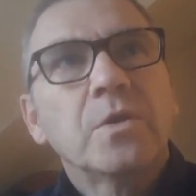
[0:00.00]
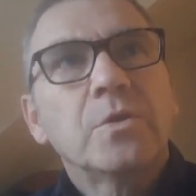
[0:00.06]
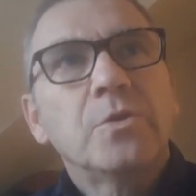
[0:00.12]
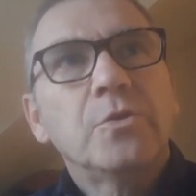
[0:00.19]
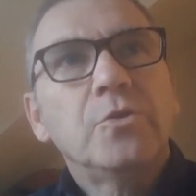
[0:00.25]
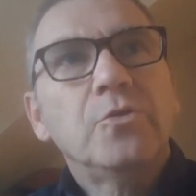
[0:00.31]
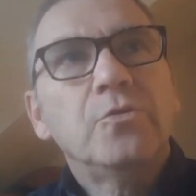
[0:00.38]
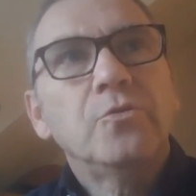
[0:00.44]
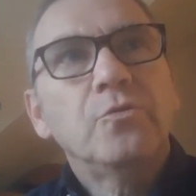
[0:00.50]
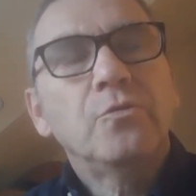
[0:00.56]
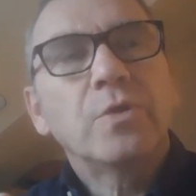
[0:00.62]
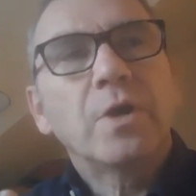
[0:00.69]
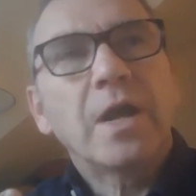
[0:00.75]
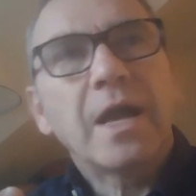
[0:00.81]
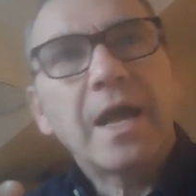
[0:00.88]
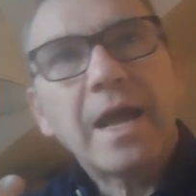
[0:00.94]

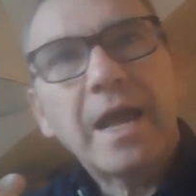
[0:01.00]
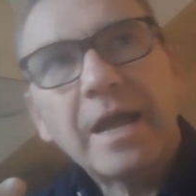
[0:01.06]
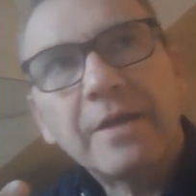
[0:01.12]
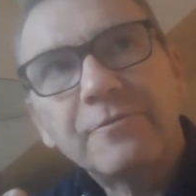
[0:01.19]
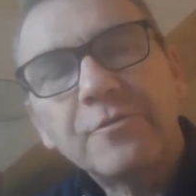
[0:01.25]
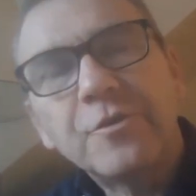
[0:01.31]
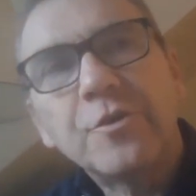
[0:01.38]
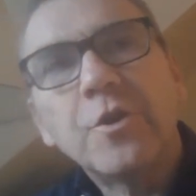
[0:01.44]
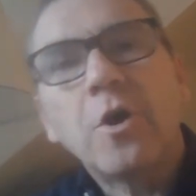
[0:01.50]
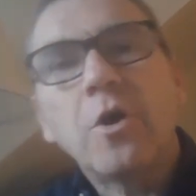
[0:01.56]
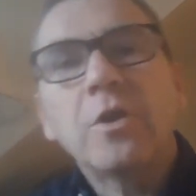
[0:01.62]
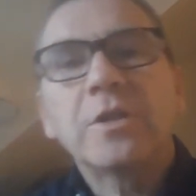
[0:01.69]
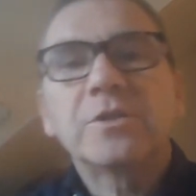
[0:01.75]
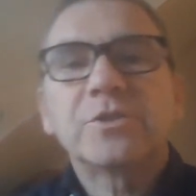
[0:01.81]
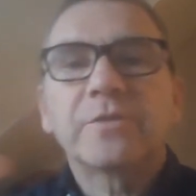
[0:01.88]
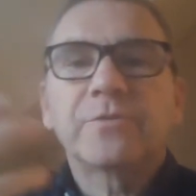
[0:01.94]
you have
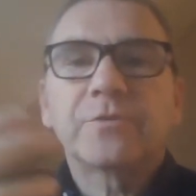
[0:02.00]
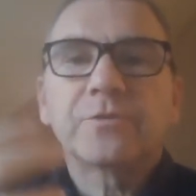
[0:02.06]
knowledge of